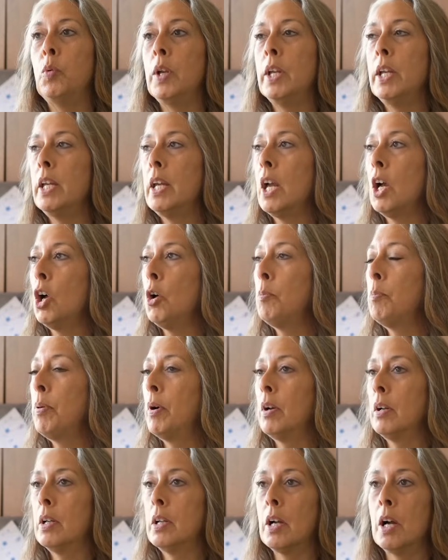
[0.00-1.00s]
We help
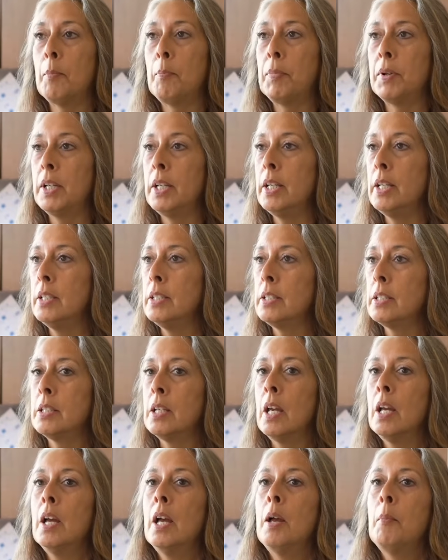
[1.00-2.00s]
companies
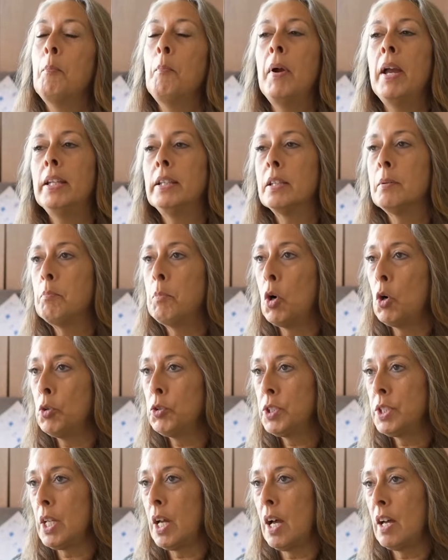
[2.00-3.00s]
make the
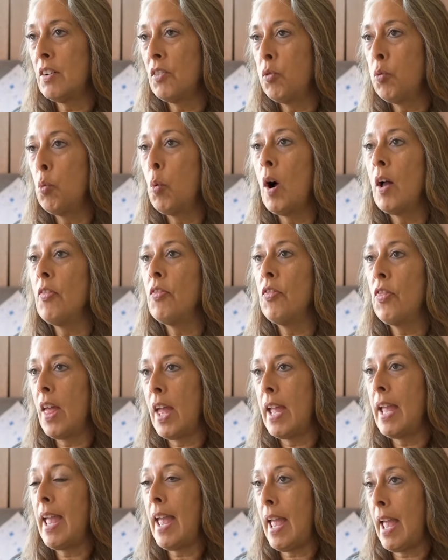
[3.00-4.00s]
most out of what
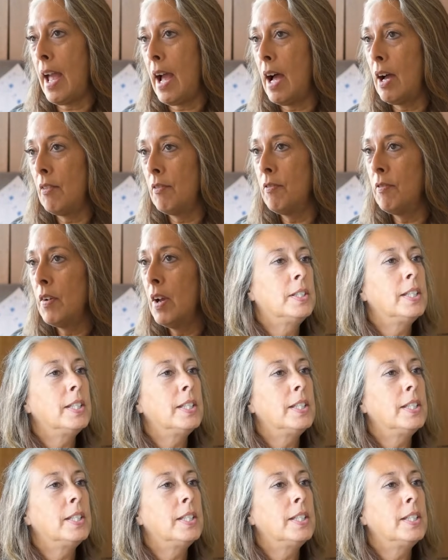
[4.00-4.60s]
they have.